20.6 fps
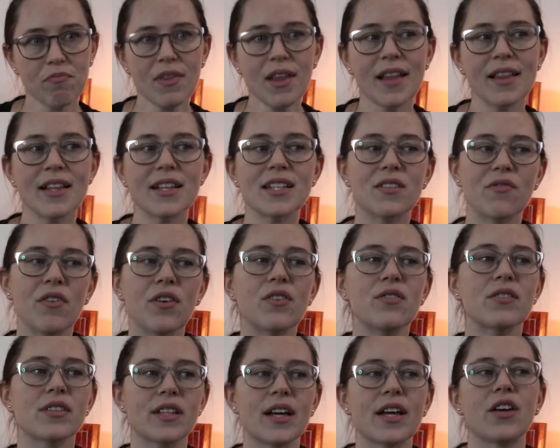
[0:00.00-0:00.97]
This
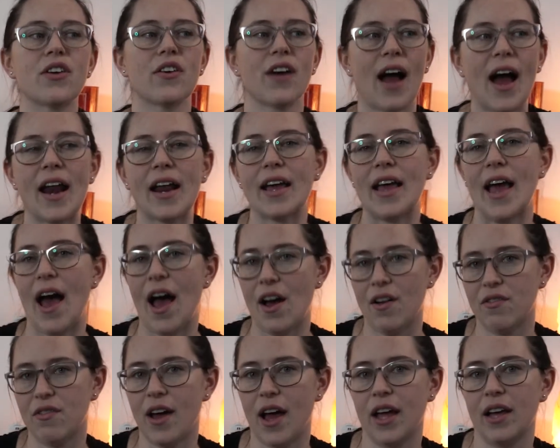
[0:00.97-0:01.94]
feels like you're at a
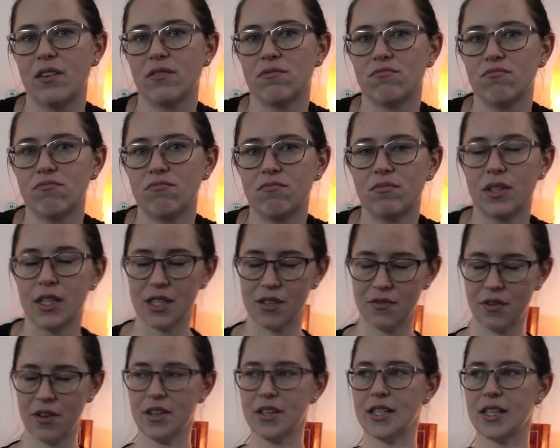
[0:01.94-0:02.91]
cafe. This
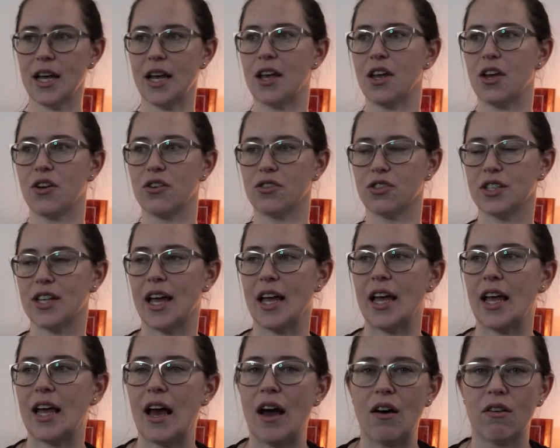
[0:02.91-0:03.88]
feels like you're just
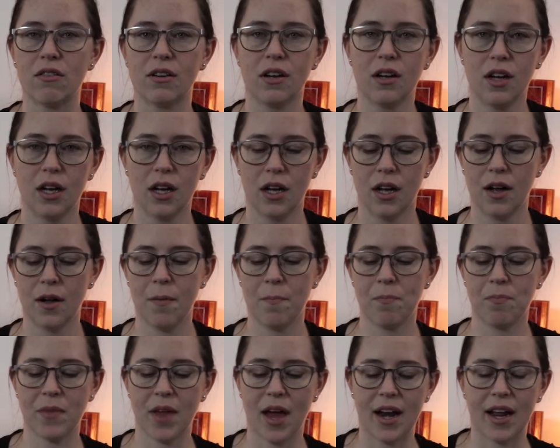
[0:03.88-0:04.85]
hanging out
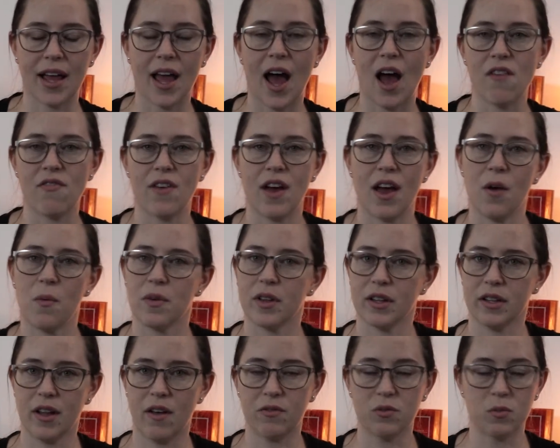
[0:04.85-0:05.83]
at a cafe with a
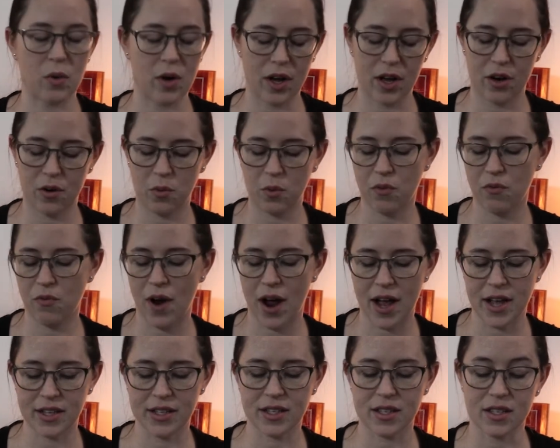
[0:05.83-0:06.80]
loved one, with
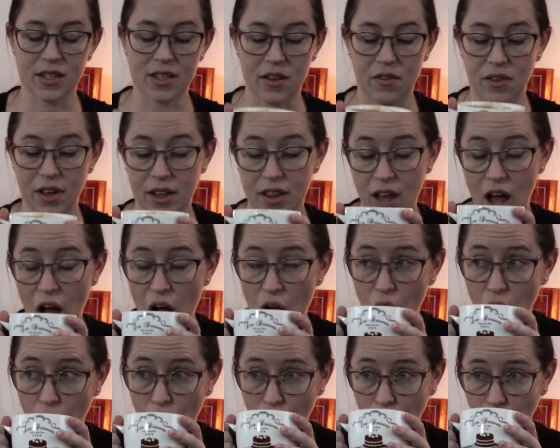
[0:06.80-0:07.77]
friends and stuff like that.
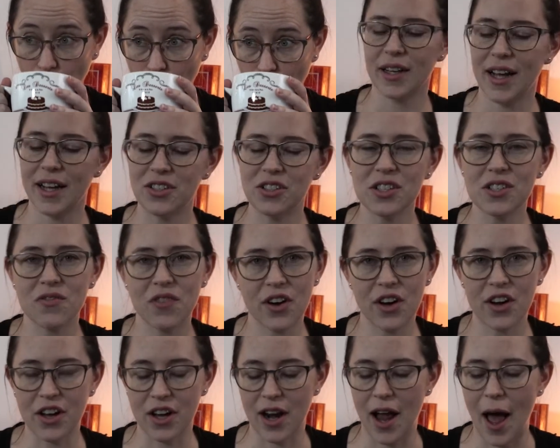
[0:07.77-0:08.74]
It's just very
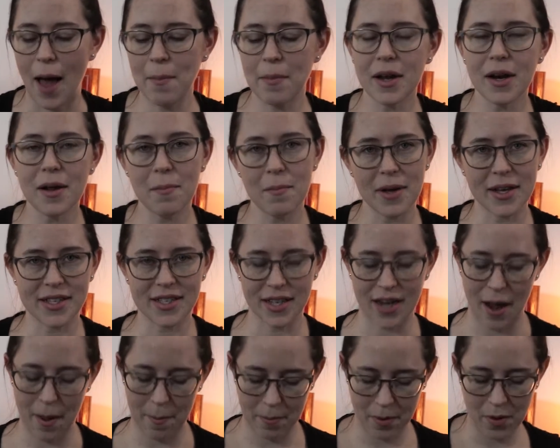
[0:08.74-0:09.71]
good. I'm gonna mix it
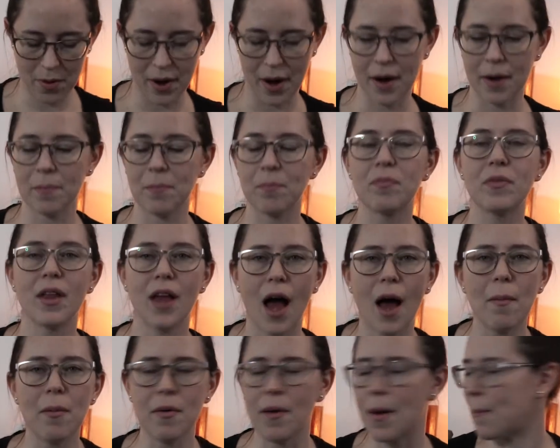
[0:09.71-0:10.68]
up. Hold on.
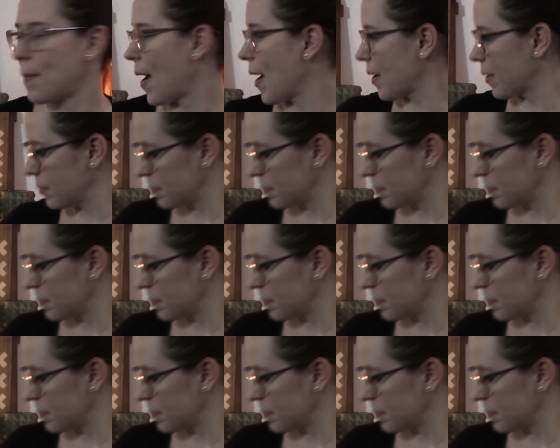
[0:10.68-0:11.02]
I'll be right back.